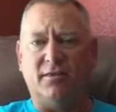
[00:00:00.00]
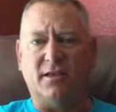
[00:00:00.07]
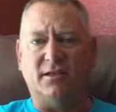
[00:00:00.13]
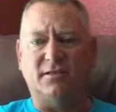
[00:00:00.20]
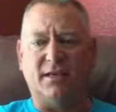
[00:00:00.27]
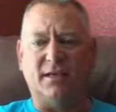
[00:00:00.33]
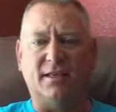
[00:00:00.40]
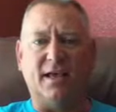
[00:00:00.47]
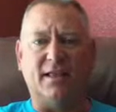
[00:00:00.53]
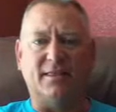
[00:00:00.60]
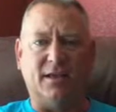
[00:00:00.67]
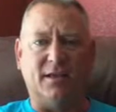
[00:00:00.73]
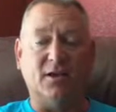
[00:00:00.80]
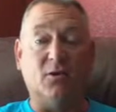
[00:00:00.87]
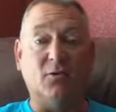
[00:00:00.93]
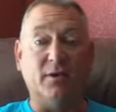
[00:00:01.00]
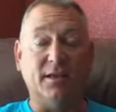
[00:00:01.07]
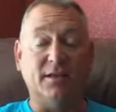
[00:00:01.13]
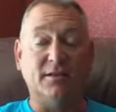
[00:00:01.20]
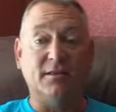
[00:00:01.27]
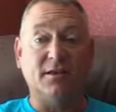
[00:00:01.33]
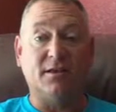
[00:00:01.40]
things like that, that go
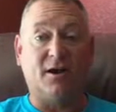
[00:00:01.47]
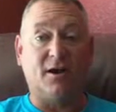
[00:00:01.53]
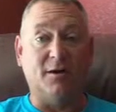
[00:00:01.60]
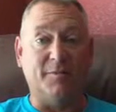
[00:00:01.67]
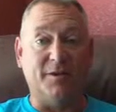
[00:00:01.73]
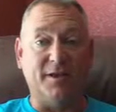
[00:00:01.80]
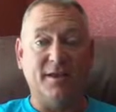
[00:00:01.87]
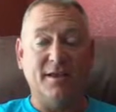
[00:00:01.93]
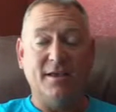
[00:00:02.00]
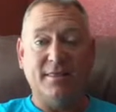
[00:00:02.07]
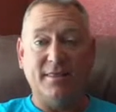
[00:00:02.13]
into the carpet,